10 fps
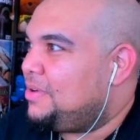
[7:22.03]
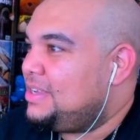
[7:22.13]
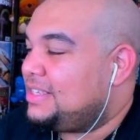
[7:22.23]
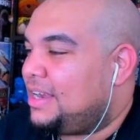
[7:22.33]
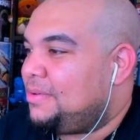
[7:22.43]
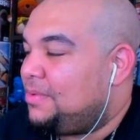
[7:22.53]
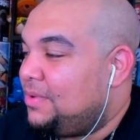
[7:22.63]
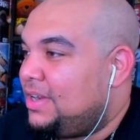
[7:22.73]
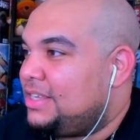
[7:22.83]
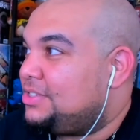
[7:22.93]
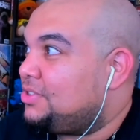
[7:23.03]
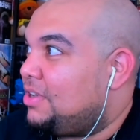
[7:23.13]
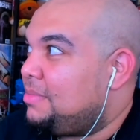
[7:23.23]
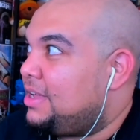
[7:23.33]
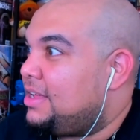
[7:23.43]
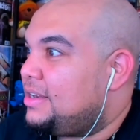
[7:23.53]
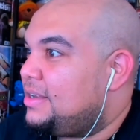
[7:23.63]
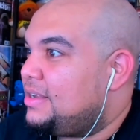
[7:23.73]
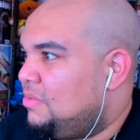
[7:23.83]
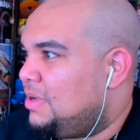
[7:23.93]
He's like a really strong man.
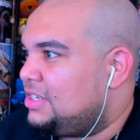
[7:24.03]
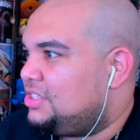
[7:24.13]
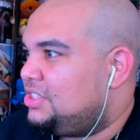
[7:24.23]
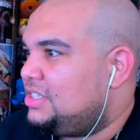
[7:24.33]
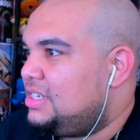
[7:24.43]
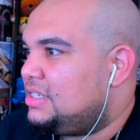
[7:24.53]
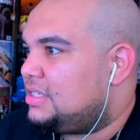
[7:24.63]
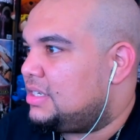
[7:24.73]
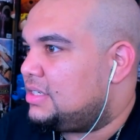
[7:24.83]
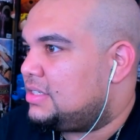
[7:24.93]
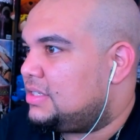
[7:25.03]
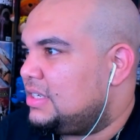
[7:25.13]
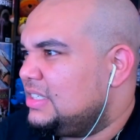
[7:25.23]
Oh my Jesus.